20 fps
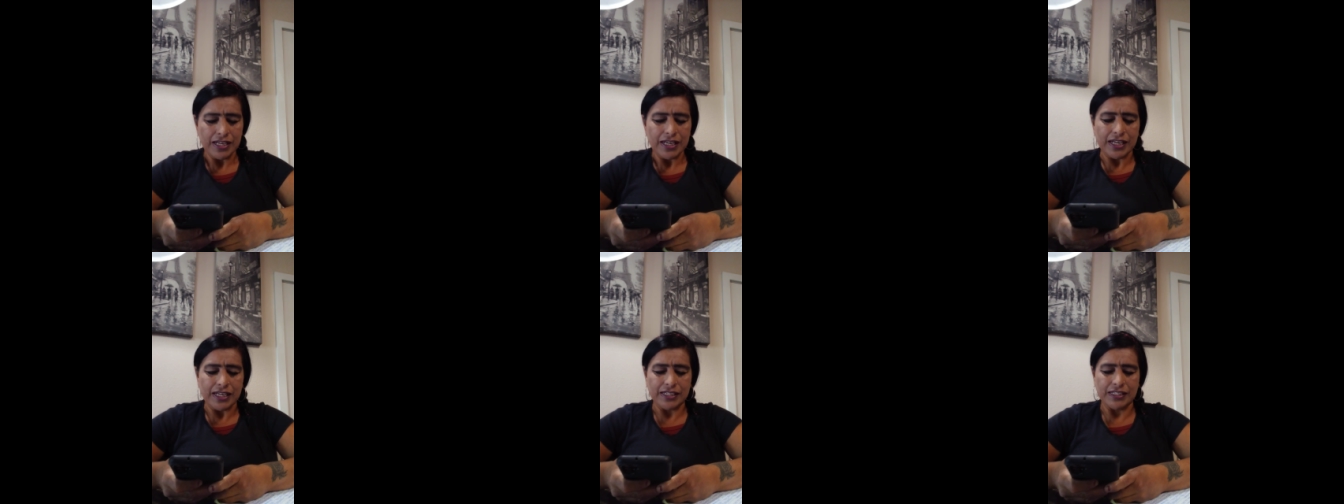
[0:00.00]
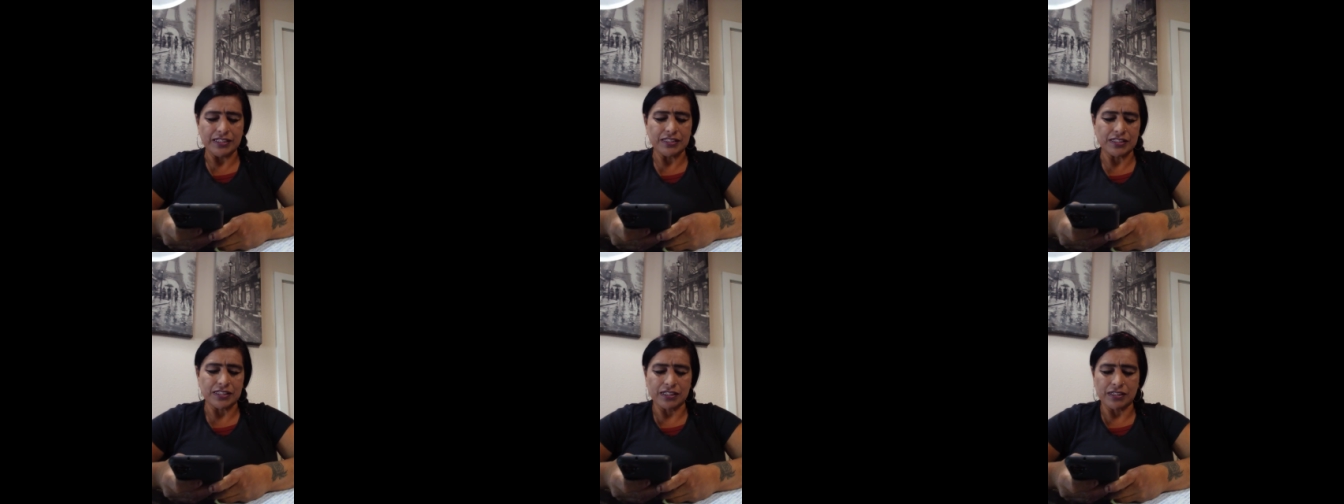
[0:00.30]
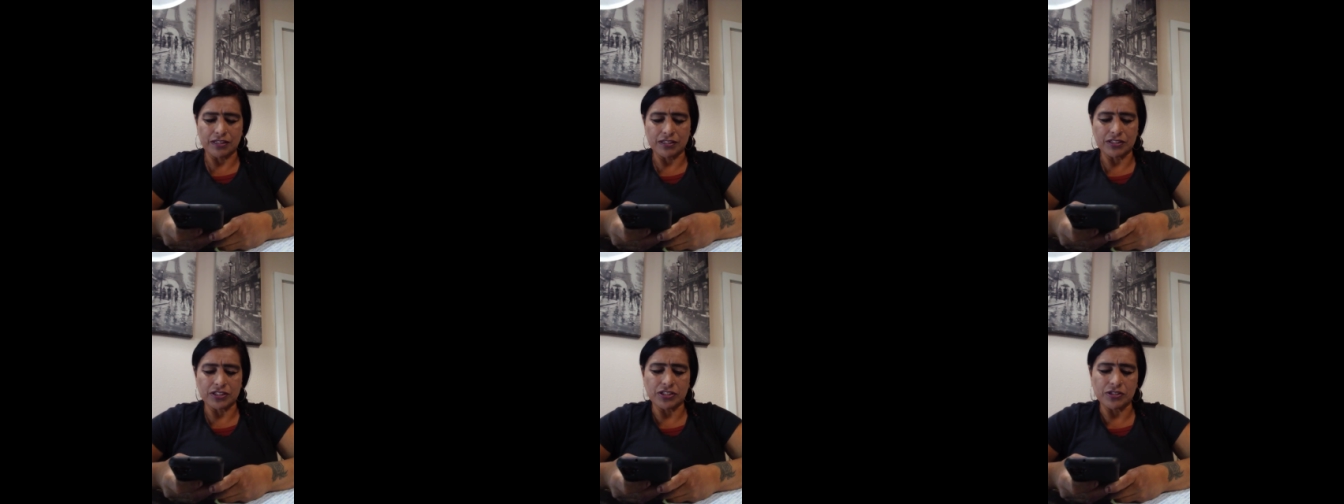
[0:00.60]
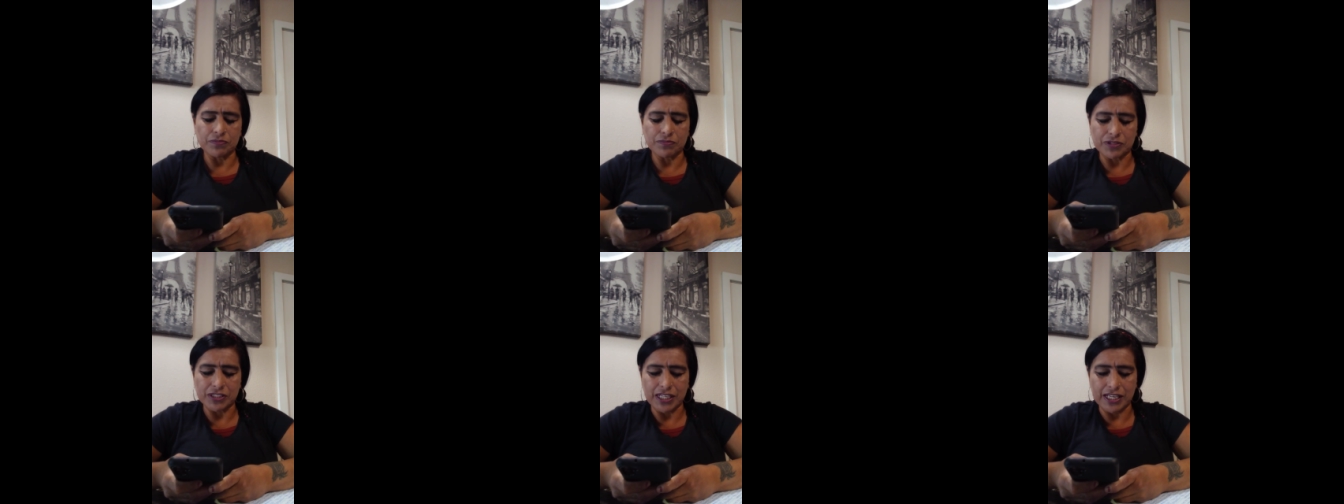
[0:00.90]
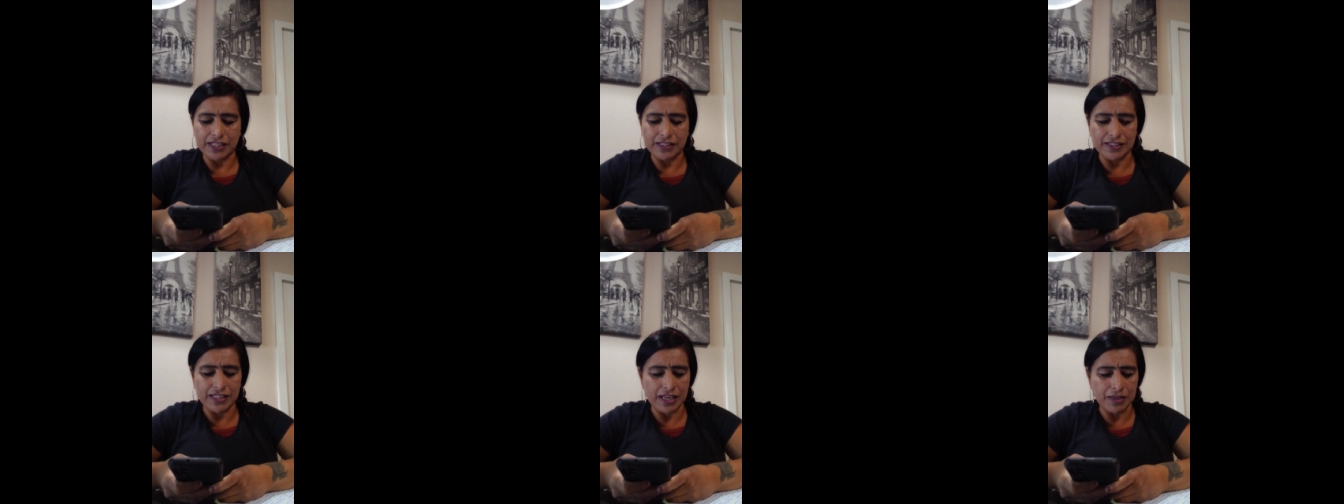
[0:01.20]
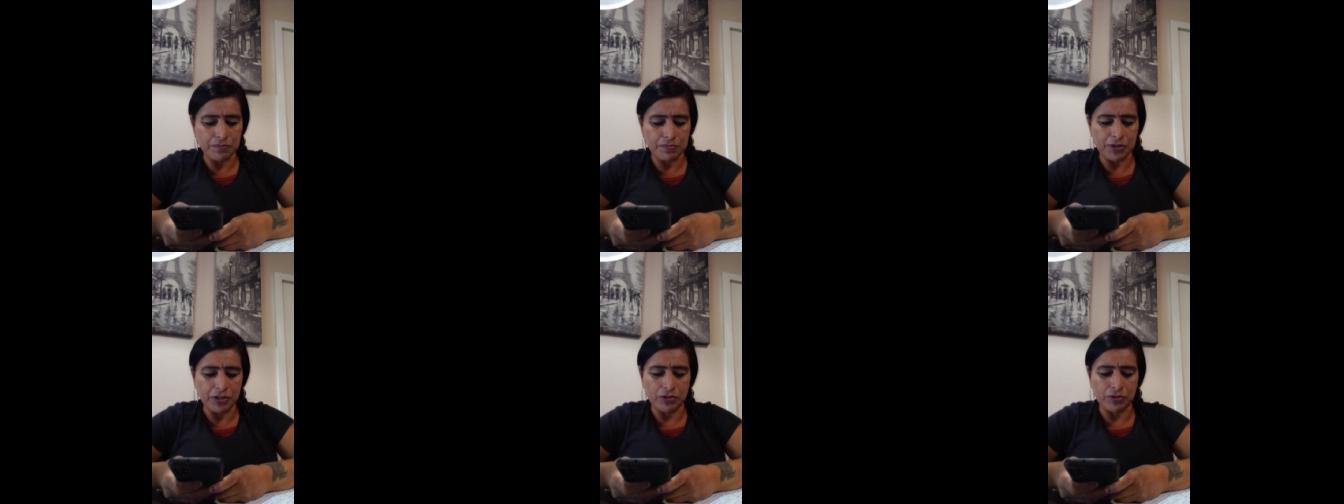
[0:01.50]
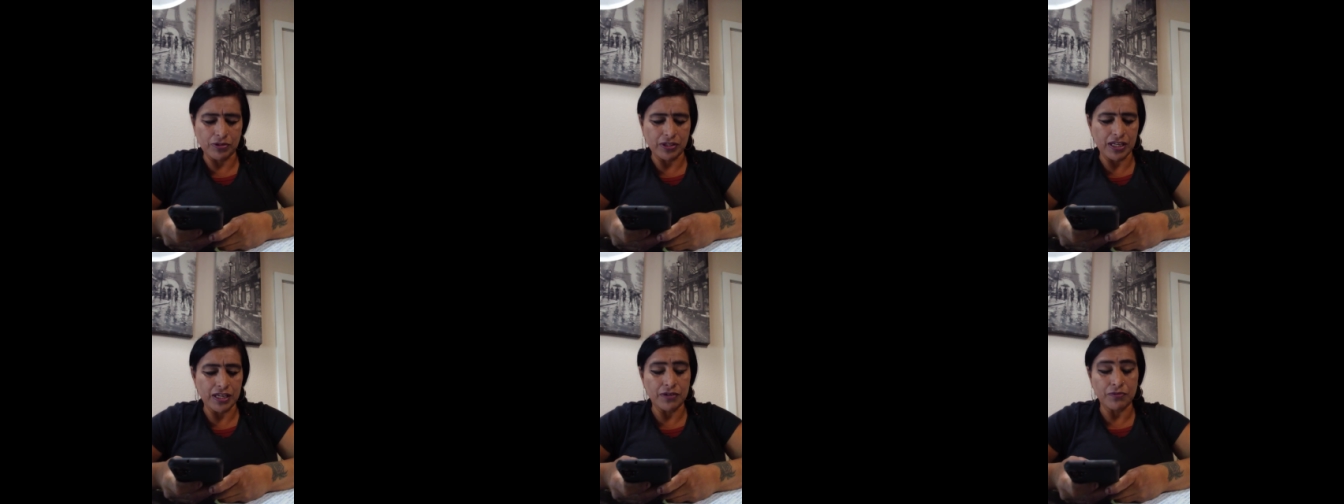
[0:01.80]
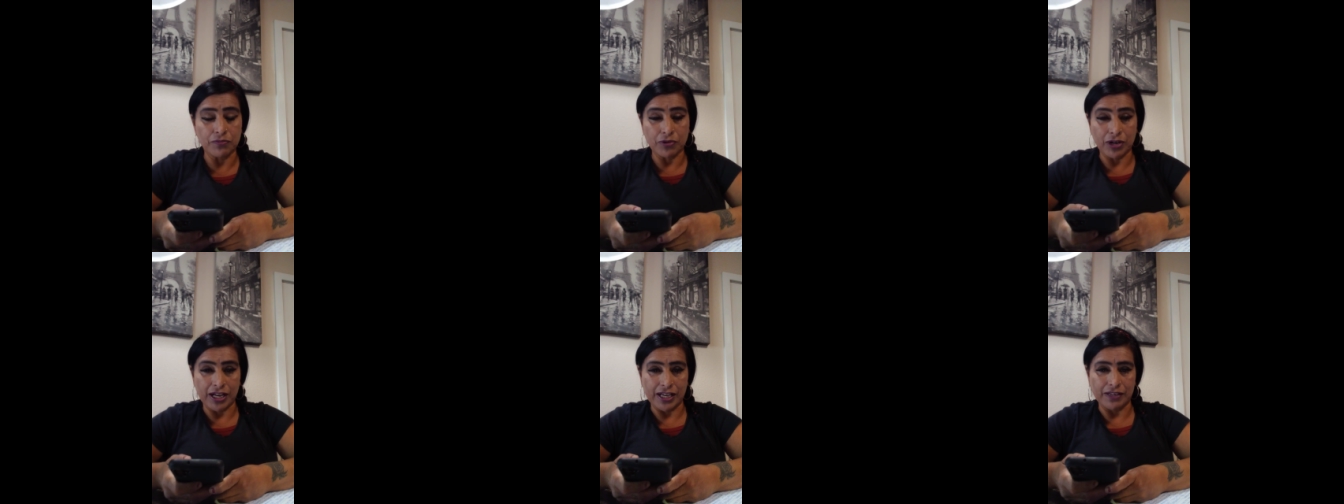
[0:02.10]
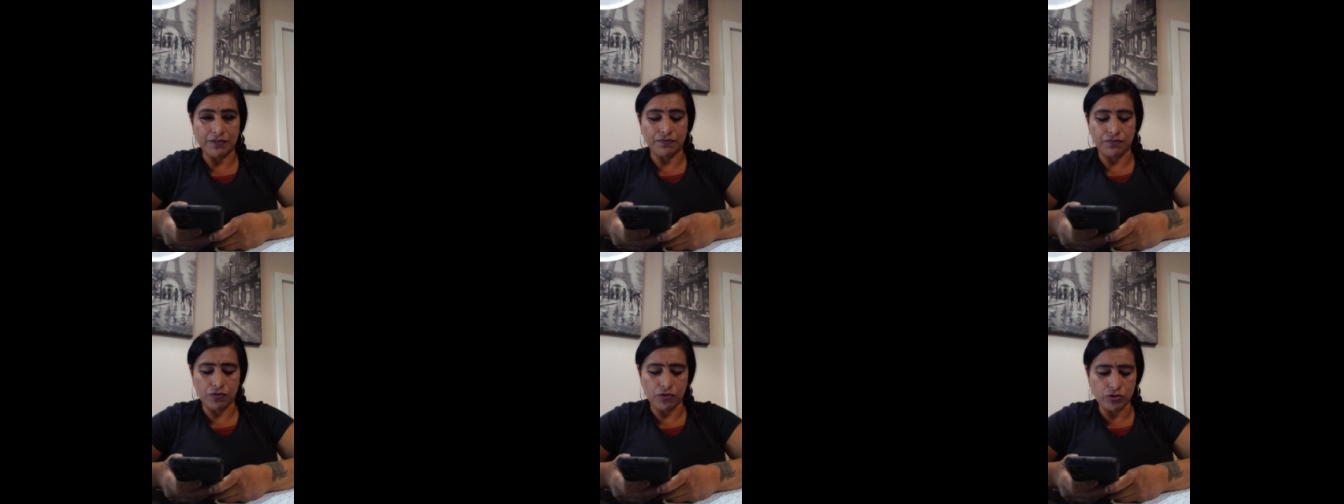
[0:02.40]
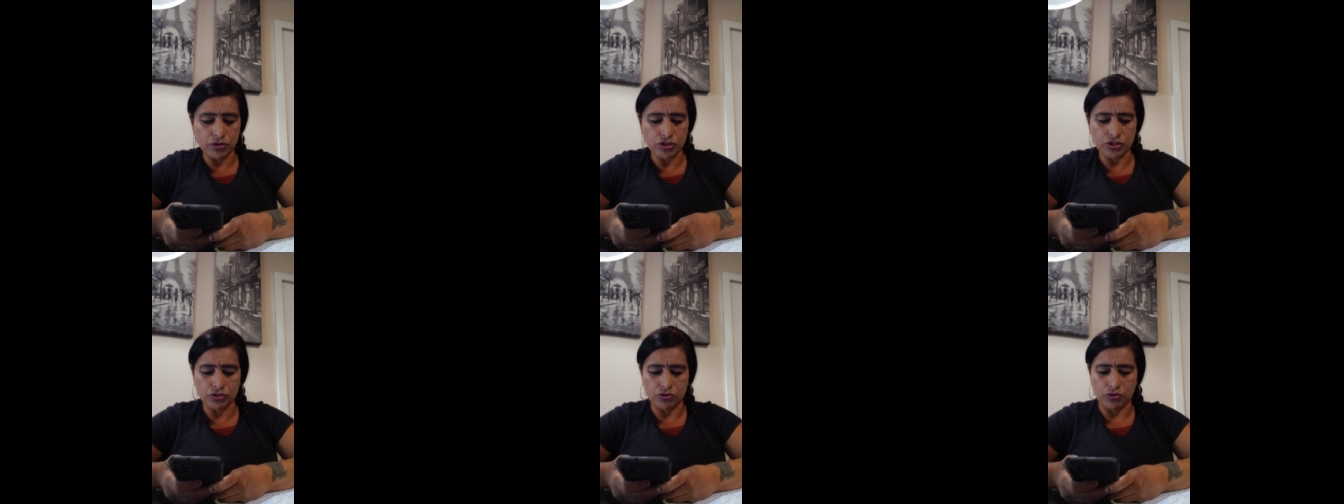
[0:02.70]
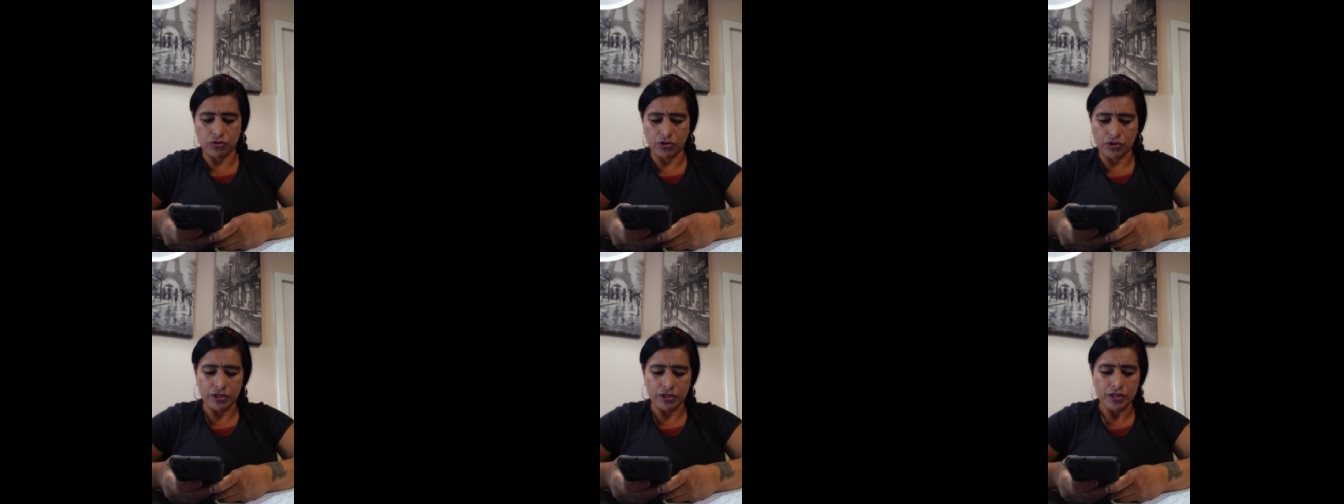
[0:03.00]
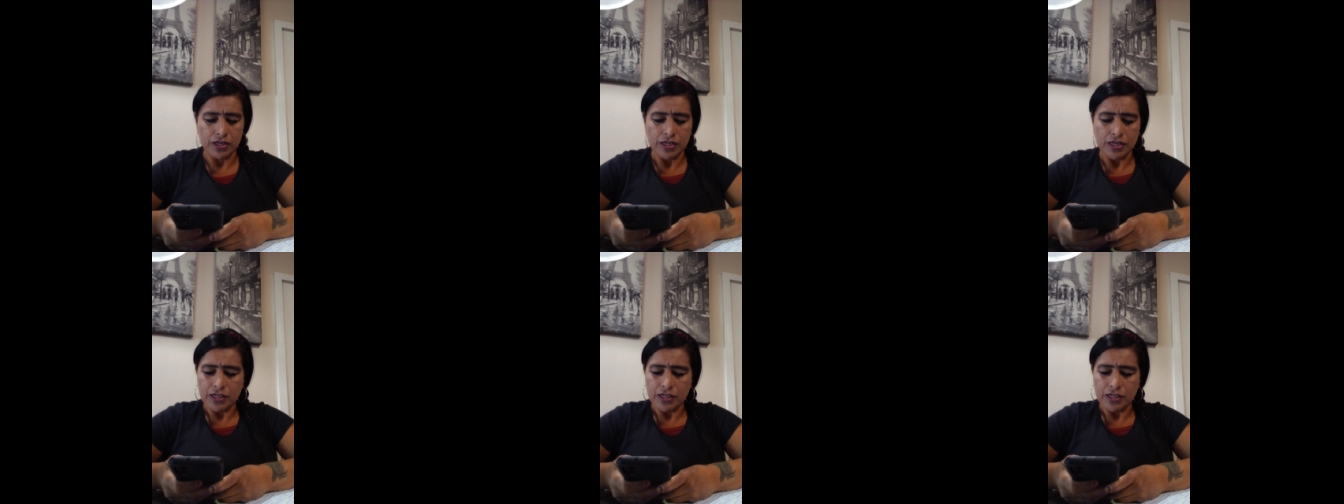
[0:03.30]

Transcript: And he said unto him, take thy bill and write 80.